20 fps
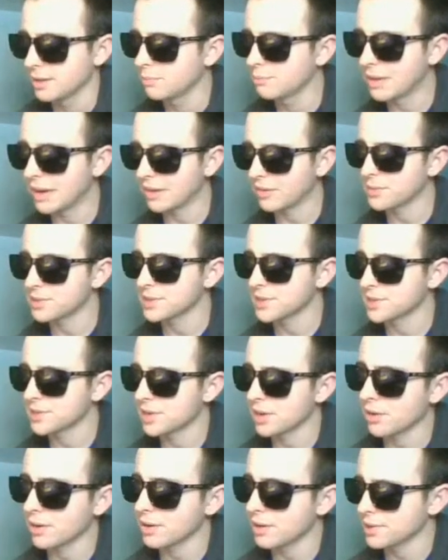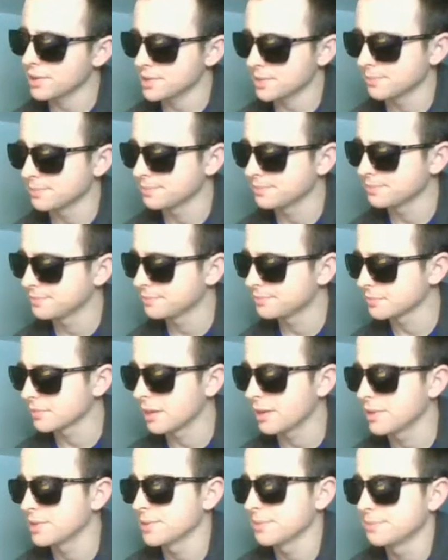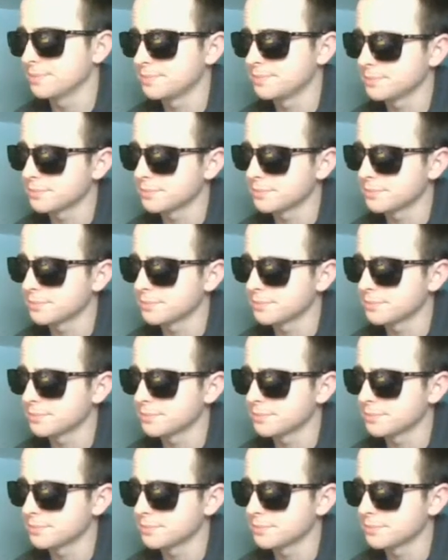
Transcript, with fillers: Back from the 6K grade, awesome. Awesome.